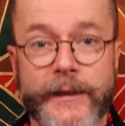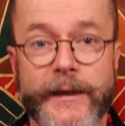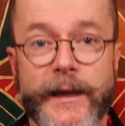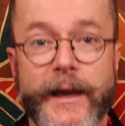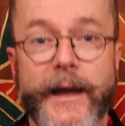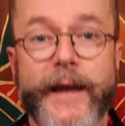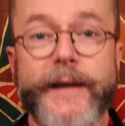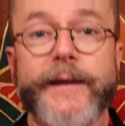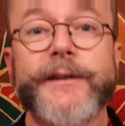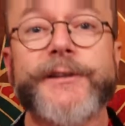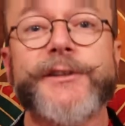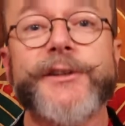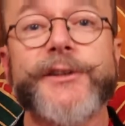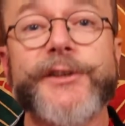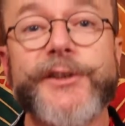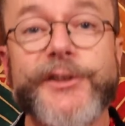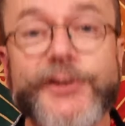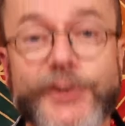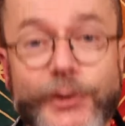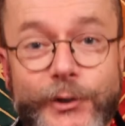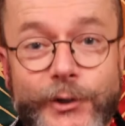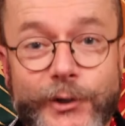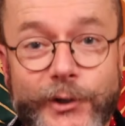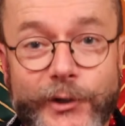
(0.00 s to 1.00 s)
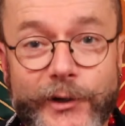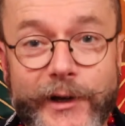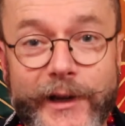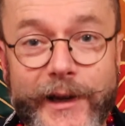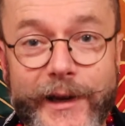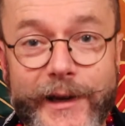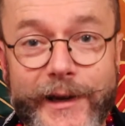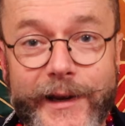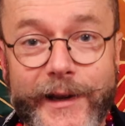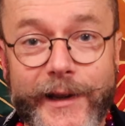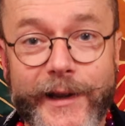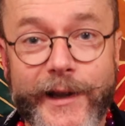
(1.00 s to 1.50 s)
And it's a
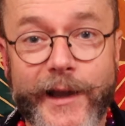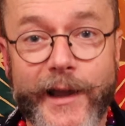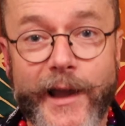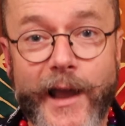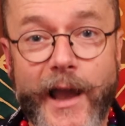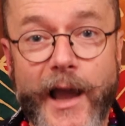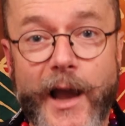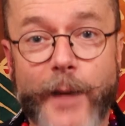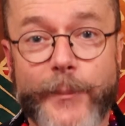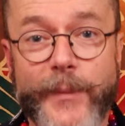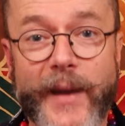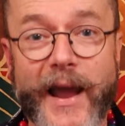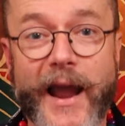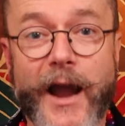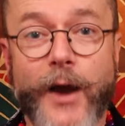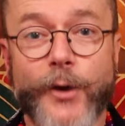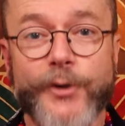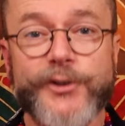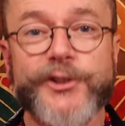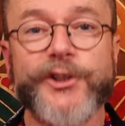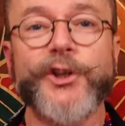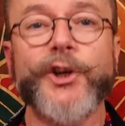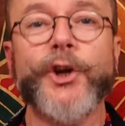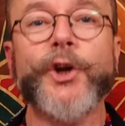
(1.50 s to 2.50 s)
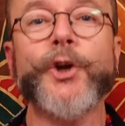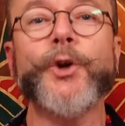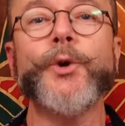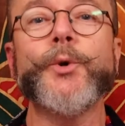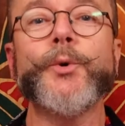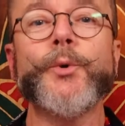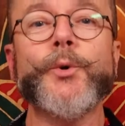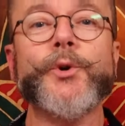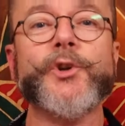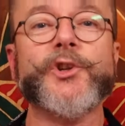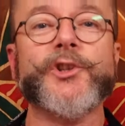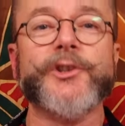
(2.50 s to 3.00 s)
story about
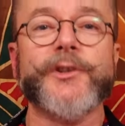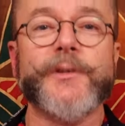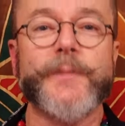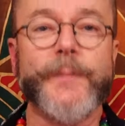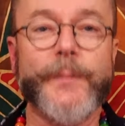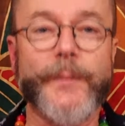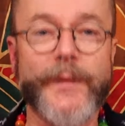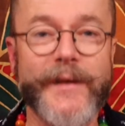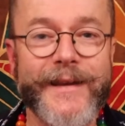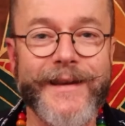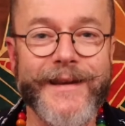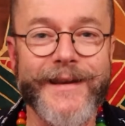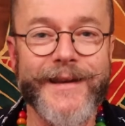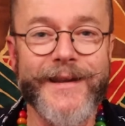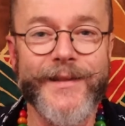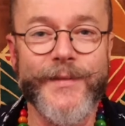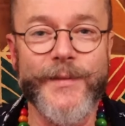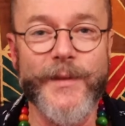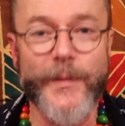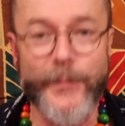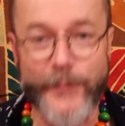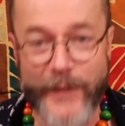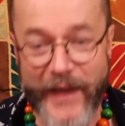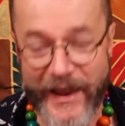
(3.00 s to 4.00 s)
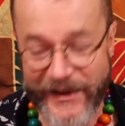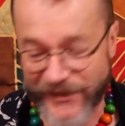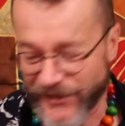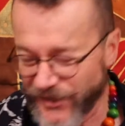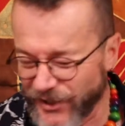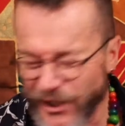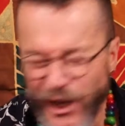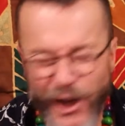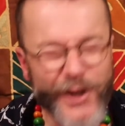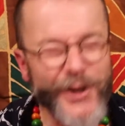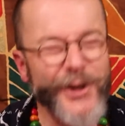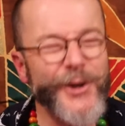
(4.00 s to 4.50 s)
who should be the
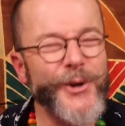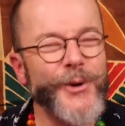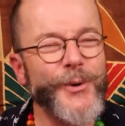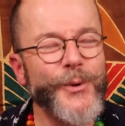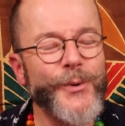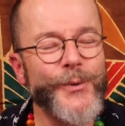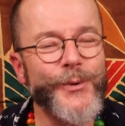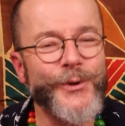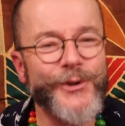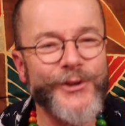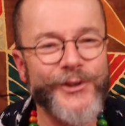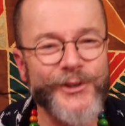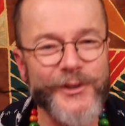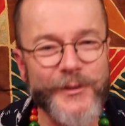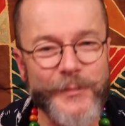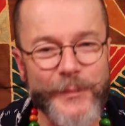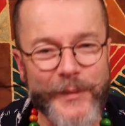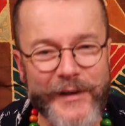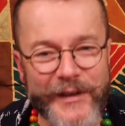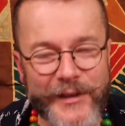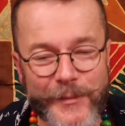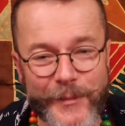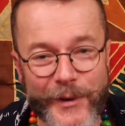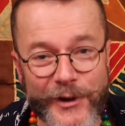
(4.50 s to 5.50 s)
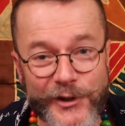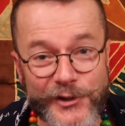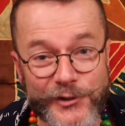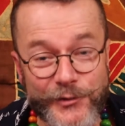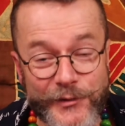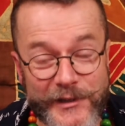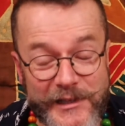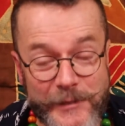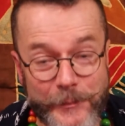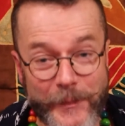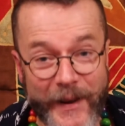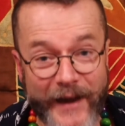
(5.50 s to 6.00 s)
best, who should be the most
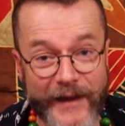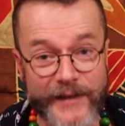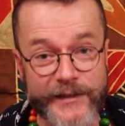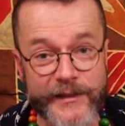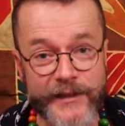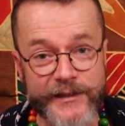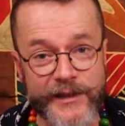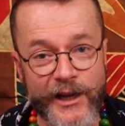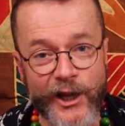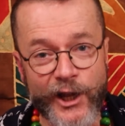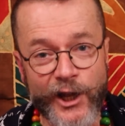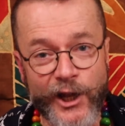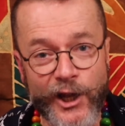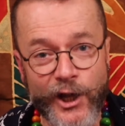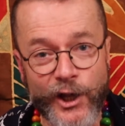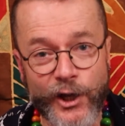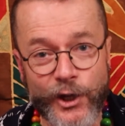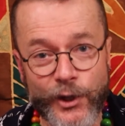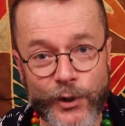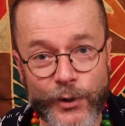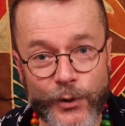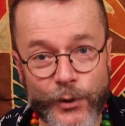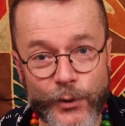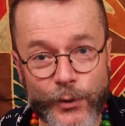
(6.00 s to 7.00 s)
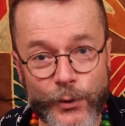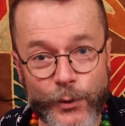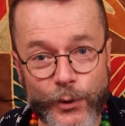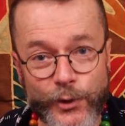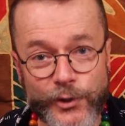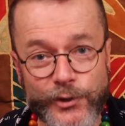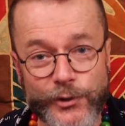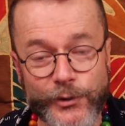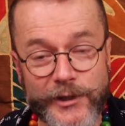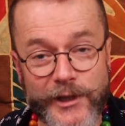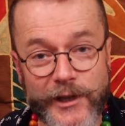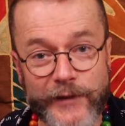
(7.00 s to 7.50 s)
respected, who
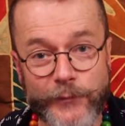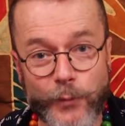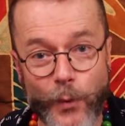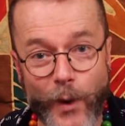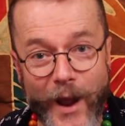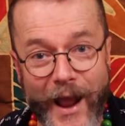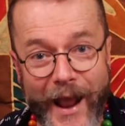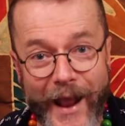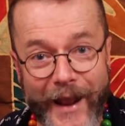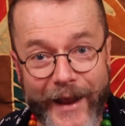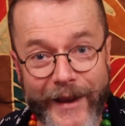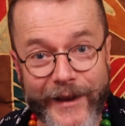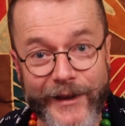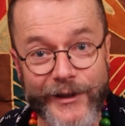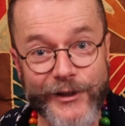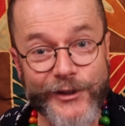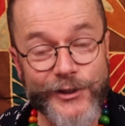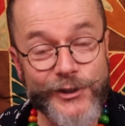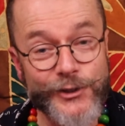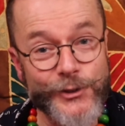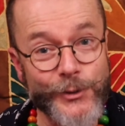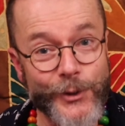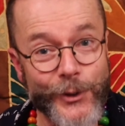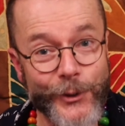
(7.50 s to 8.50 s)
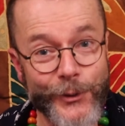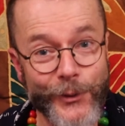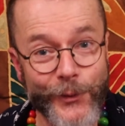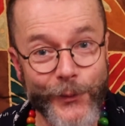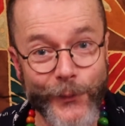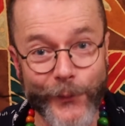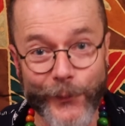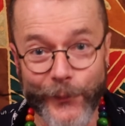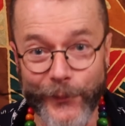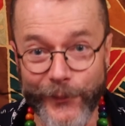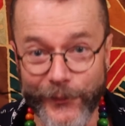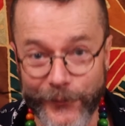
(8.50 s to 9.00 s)
should give way to
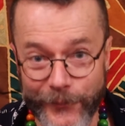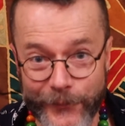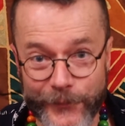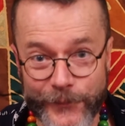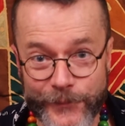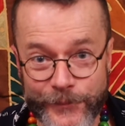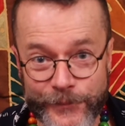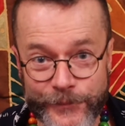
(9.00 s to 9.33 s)
whom.